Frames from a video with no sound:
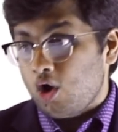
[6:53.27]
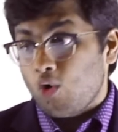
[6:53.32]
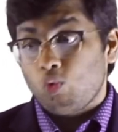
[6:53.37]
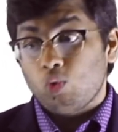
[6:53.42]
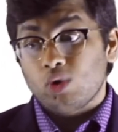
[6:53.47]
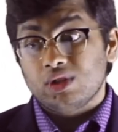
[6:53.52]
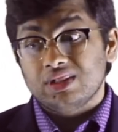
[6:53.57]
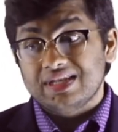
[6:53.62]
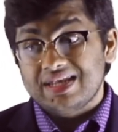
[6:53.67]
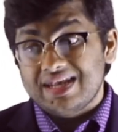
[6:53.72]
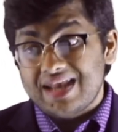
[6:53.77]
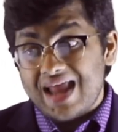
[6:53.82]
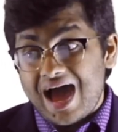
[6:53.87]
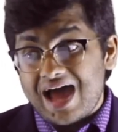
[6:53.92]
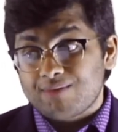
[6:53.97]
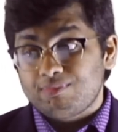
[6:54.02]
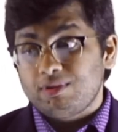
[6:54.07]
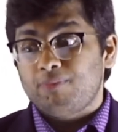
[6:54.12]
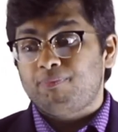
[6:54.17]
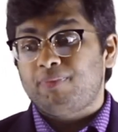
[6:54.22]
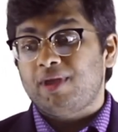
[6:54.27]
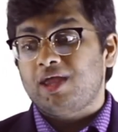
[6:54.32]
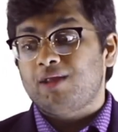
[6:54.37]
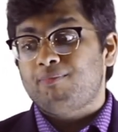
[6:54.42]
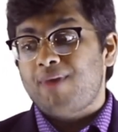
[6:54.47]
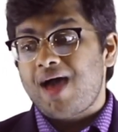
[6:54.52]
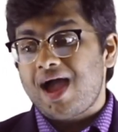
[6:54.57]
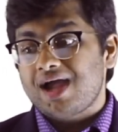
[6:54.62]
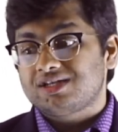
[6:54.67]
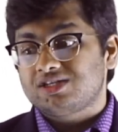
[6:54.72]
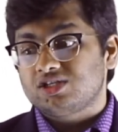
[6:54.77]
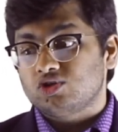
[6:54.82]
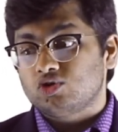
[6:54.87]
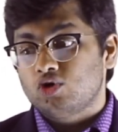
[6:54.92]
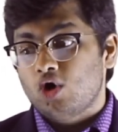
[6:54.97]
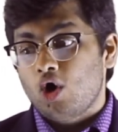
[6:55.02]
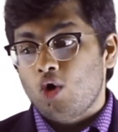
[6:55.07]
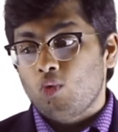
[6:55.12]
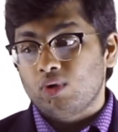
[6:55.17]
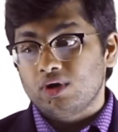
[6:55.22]
will not be paid back to
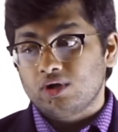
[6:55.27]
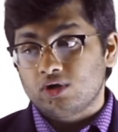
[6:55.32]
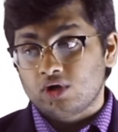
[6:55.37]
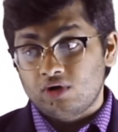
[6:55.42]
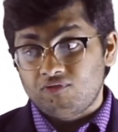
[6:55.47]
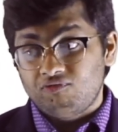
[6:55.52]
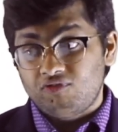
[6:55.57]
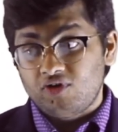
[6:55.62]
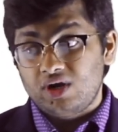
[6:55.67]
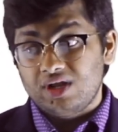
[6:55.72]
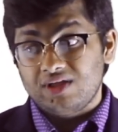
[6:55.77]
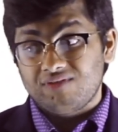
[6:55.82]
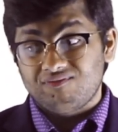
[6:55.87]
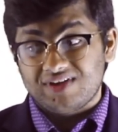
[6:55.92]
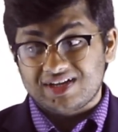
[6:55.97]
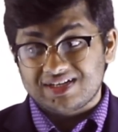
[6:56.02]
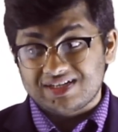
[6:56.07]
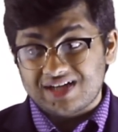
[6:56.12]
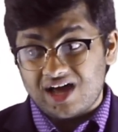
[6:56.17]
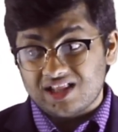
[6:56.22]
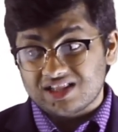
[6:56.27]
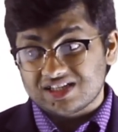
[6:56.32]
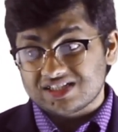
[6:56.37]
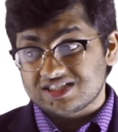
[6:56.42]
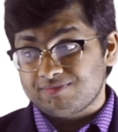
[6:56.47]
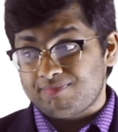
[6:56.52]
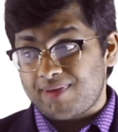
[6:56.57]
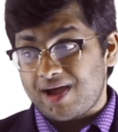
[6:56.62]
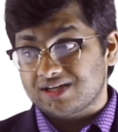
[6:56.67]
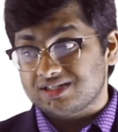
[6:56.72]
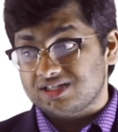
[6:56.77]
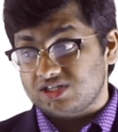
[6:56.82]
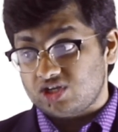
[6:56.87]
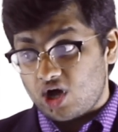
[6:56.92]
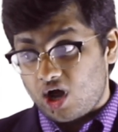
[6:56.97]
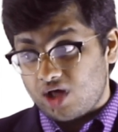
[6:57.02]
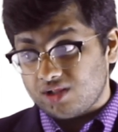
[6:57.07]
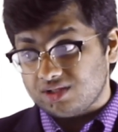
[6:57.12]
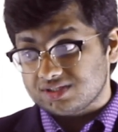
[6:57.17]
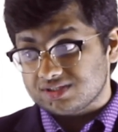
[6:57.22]
you when converting Vic Knowledge back to
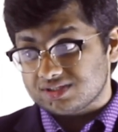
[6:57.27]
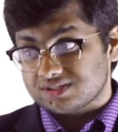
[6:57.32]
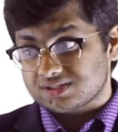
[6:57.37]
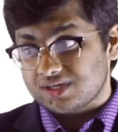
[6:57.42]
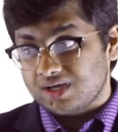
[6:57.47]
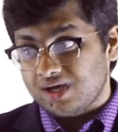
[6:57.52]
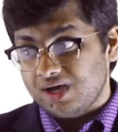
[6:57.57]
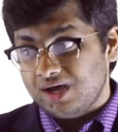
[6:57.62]
NALIS.